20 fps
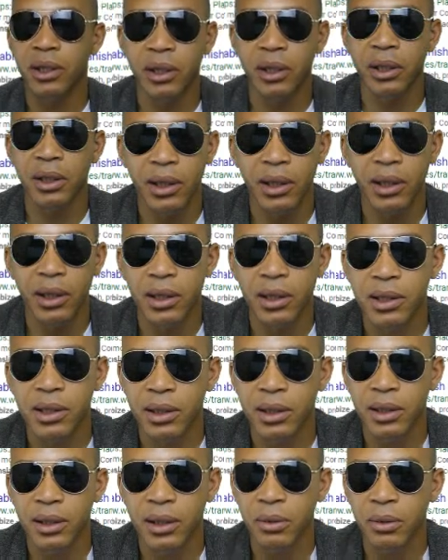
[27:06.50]
even bother pay
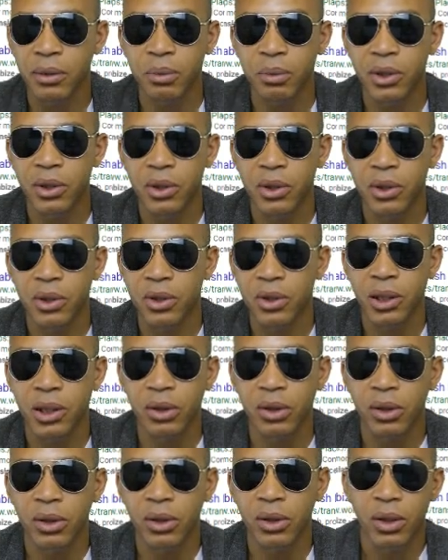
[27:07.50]
them.
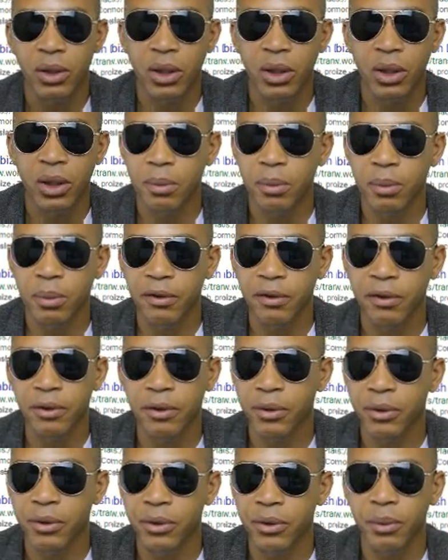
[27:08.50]
Long story short,
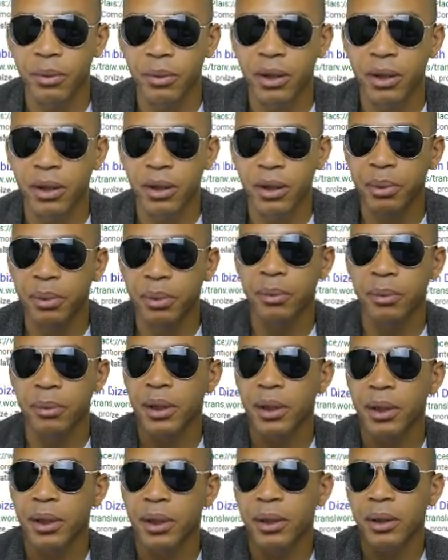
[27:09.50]
we're gonna close that so that I
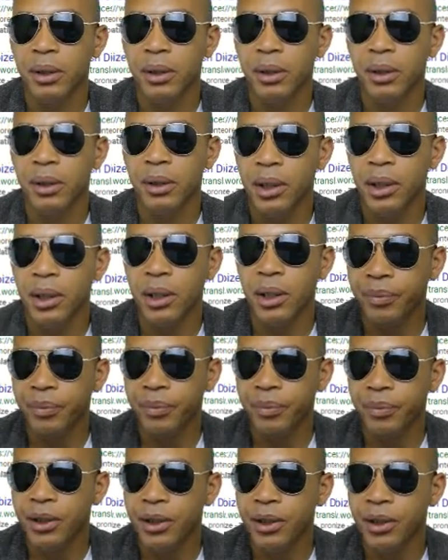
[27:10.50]
don't bunny trail real
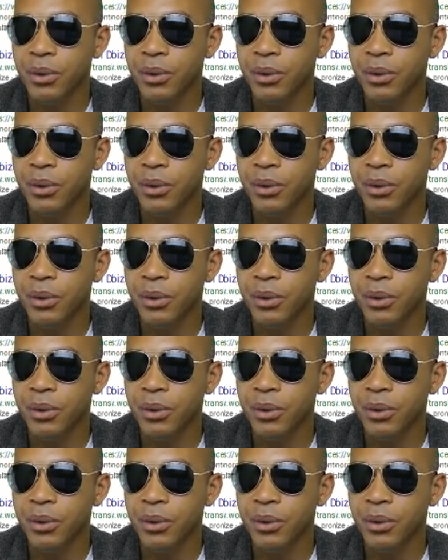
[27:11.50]
quick.